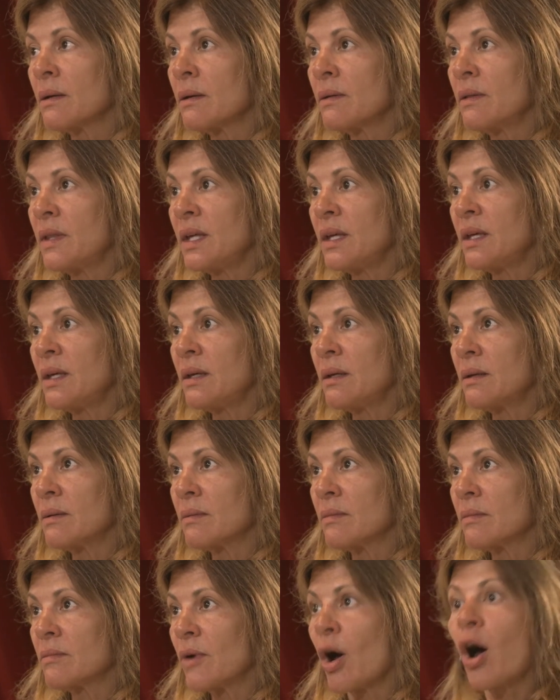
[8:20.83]
the
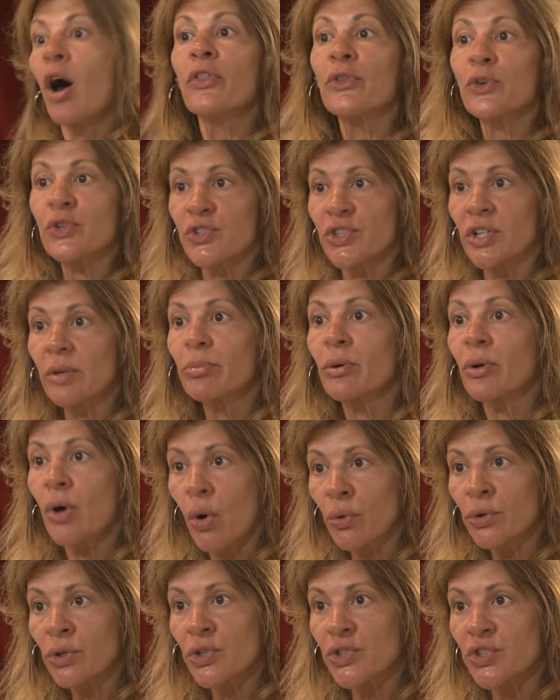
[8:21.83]
authorship or
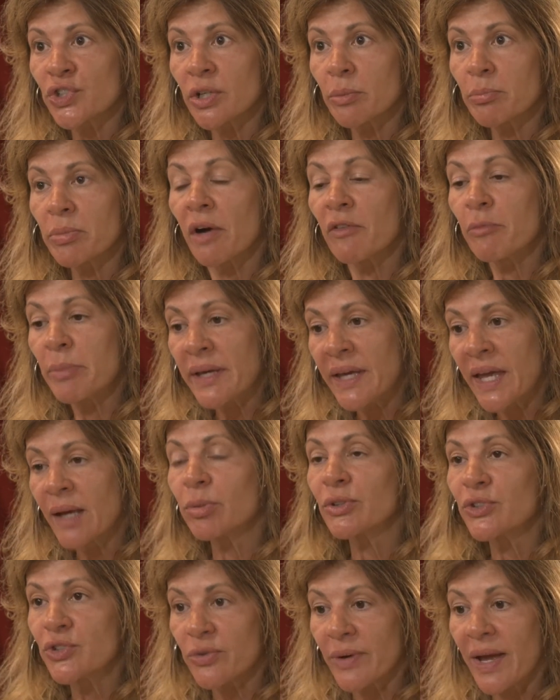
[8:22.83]
ownership of being
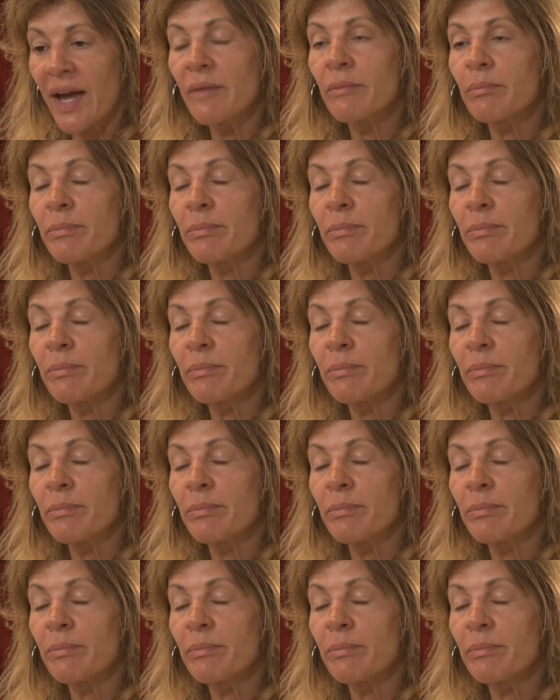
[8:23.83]
able to